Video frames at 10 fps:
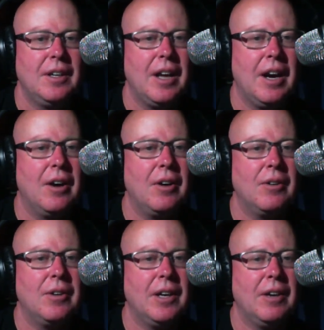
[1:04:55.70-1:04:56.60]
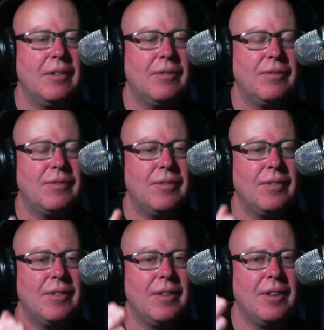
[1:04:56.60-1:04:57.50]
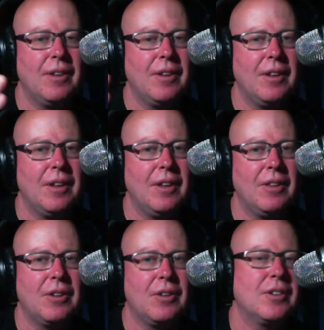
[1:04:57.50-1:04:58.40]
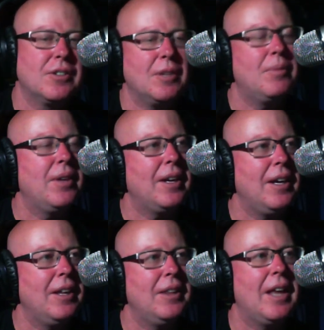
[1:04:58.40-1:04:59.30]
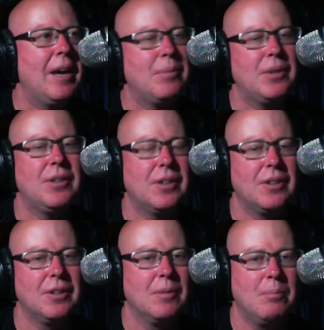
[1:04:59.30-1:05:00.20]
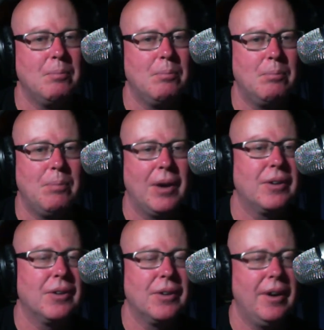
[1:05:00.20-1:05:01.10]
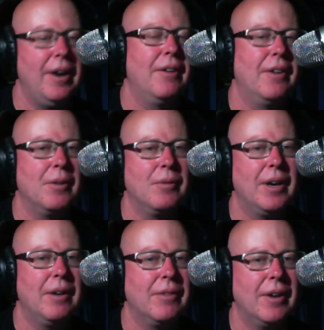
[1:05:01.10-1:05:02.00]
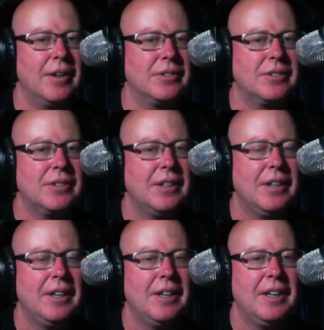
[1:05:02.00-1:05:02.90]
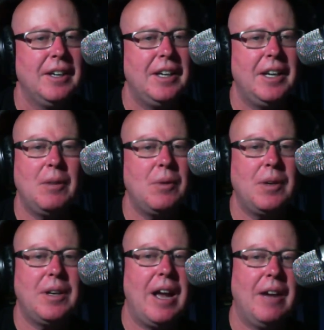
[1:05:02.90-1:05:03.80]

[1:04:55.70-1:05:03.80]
Now, if there is something in that particular bunker area, whatever else, it wouldn't